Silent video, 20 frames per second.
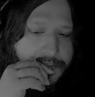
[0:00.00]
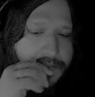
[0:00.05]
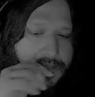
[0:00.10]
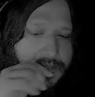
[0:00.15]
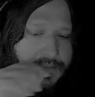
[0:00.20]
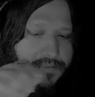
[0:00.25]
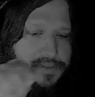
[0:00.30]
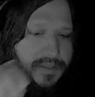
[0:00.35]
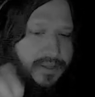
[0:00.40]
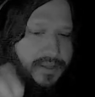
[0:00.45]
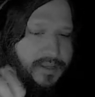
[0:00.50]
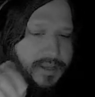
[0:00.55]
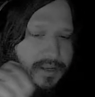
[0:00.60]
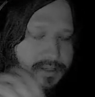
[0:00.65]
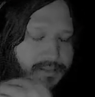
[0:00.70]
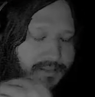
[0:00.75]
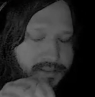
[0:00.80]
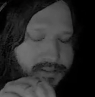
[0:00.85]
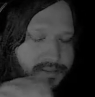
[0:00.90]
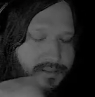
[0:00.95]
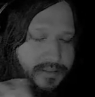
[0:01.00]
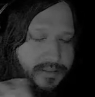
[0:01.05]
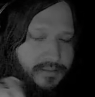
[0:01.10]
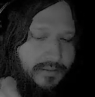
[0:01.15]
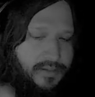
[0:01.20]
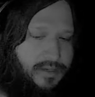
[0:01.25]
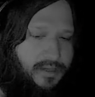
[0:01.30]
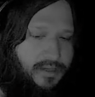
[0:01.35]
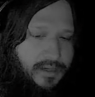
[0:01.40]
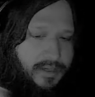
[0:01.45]
everything has its little
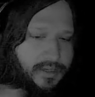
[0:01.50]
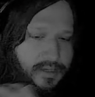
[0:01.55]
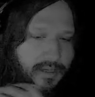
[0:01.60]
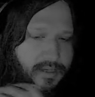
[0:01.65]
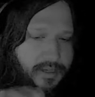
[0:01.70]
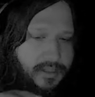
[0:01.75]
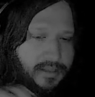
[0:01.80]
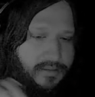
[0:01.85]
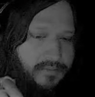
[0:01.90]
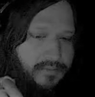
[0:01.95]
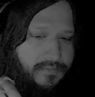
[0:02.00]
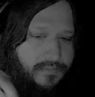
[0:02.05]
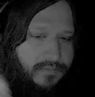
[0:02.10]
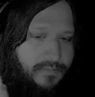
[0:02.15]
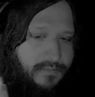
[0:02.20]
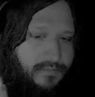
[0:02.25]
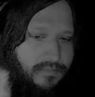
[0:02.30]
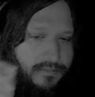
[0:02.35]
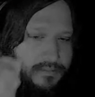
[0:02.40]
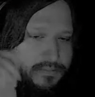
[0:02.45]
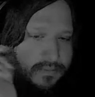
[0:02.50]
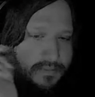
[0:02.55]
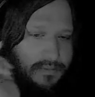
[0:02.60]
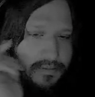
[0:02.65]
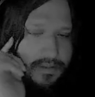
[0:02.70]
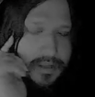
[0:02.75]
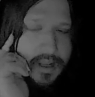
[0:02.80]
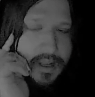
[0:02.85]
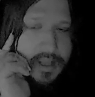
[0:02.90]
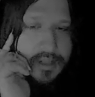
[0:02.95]
kind of connective
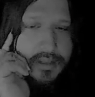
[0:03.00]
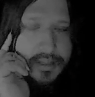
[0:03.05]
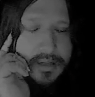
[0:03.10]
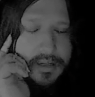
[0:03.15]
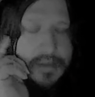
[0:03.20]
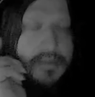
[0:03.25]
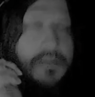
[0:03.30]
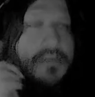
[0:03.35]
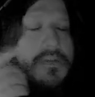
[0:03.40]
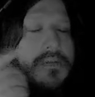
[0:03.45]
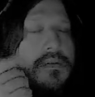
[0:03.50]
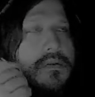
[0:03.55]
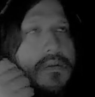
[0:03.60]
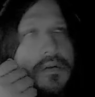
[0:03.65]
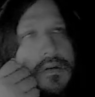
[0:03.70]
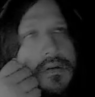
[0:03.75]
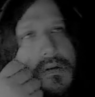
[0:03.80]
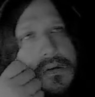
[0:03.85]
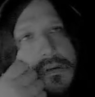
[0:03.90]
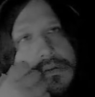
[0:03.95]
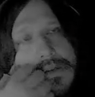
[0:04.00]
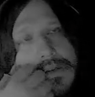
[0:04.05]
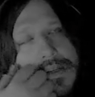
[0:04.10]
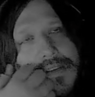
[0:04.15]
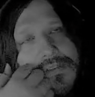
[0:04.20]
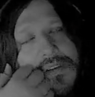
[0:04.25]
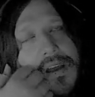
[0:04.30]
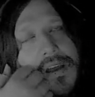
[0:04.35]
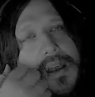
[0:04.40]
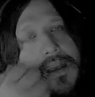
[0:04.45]
dot there.
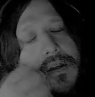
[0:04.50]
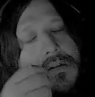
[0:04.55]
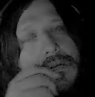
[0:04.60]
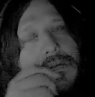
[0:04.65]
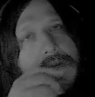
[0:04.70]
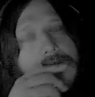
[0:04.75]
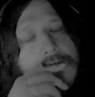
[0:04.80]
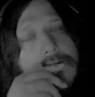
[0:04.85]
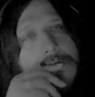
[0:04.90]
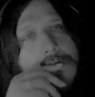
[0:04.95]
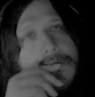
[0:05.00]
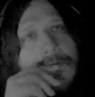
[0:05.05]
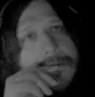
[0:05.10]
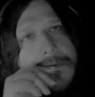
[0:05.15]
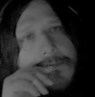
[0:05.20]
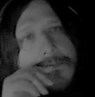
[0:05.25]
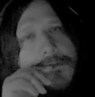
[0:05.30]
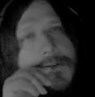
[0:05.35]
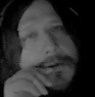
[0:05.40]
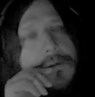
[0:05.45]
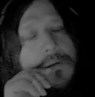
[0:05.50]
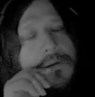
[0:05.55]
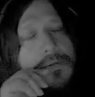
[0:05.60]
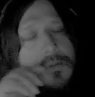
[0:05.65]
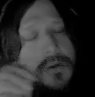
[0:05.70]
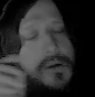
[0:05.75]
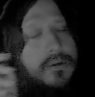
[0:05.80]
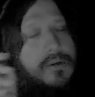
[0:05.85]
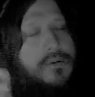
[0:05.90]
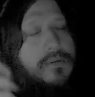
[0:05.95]
It's fine. I'm starting to
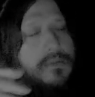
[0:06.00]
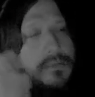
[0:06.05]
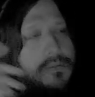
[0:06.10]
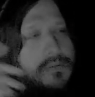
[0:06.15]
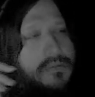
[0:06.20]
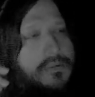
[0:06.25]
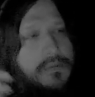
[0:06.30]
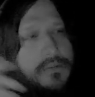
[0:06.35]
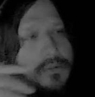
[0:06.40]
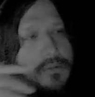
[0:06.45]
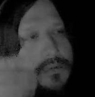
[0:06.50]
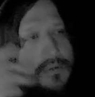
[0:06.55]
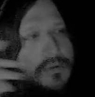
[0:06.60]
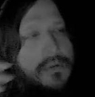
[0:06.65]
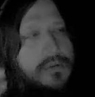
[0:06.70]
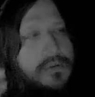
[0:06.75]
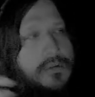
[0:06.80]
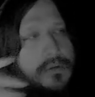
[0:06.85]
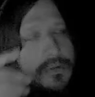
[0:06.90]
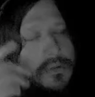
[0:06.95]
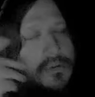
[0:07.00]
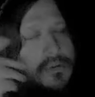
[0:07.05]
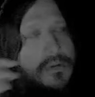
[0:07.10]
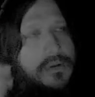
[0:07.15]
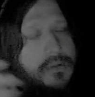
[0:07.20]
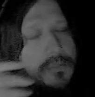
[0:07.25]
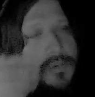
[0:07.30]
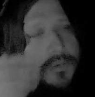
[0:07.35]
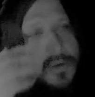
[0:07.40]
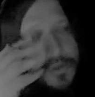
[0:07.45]
grow.
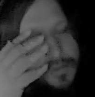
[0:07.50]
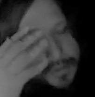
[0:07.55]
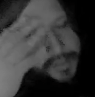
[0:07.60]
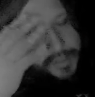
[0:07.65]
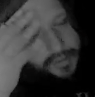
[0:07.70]
I'm growing